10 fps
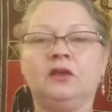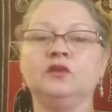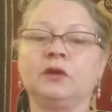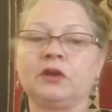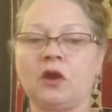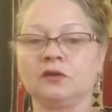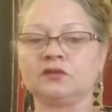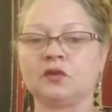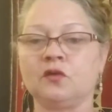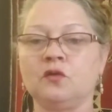You can
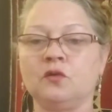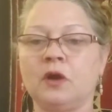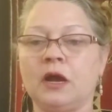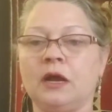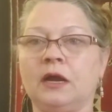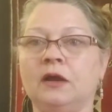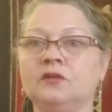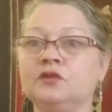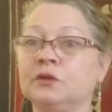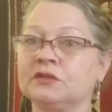
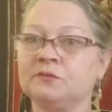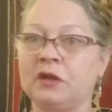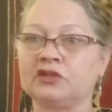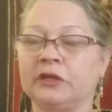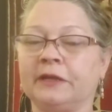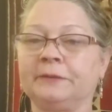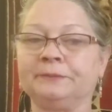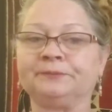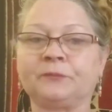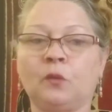also do a smudging,
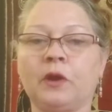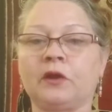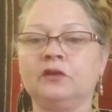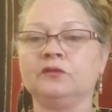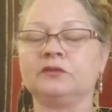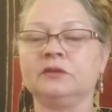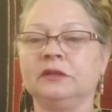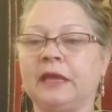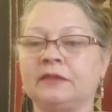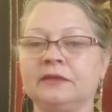where you,
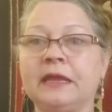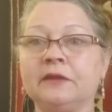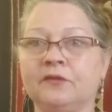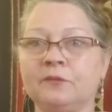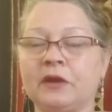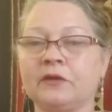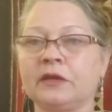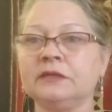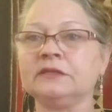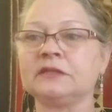like the Native
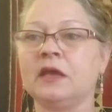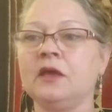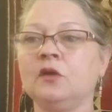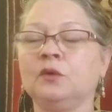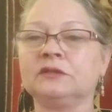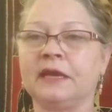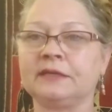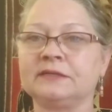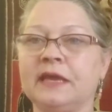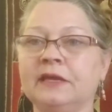Americans, will
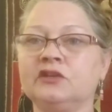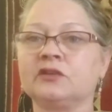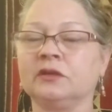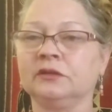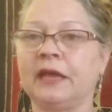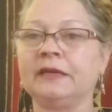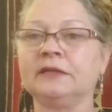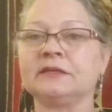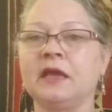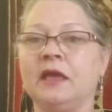take sage, they'll light
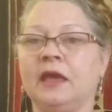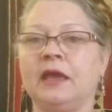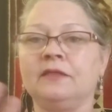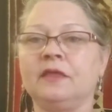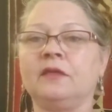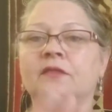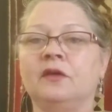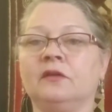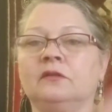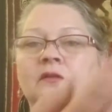it, and then
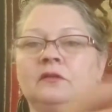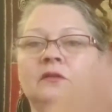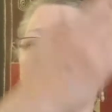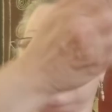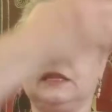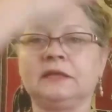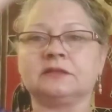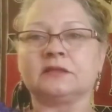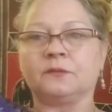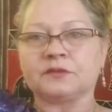they'll
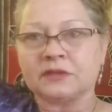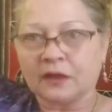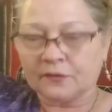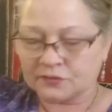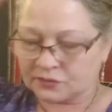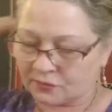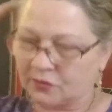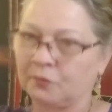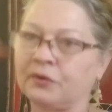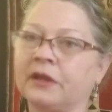cleanse themselves.
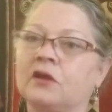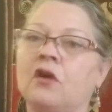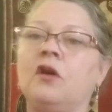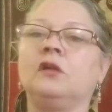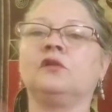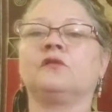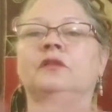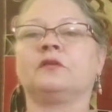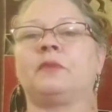They'll bring it all over their